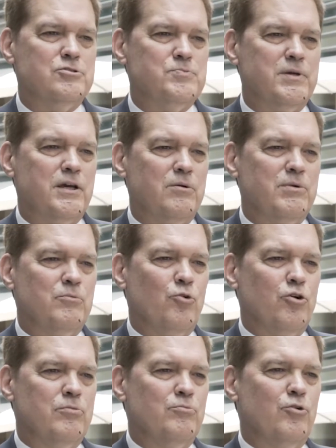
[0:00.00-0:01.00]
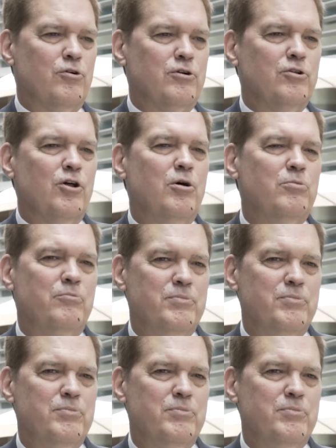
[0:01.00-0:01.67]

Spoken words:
It's becoming more and more global